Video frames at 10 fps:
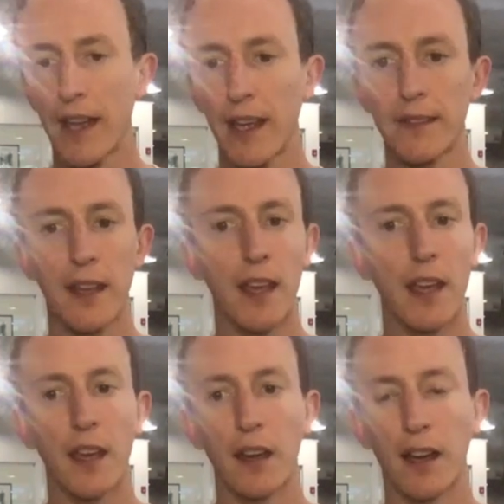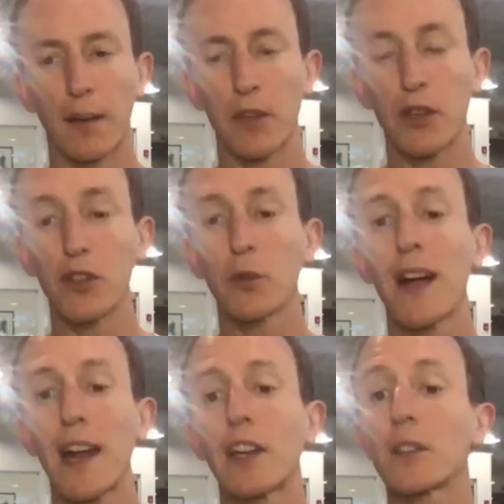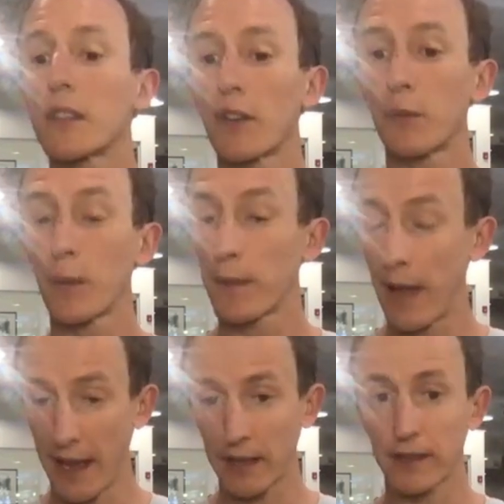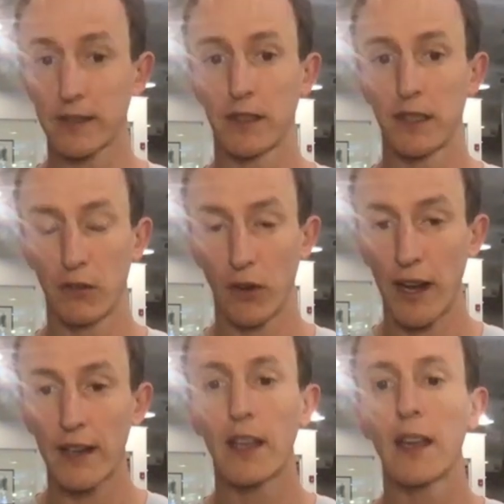And you do a lot of your stuff with the banks, right?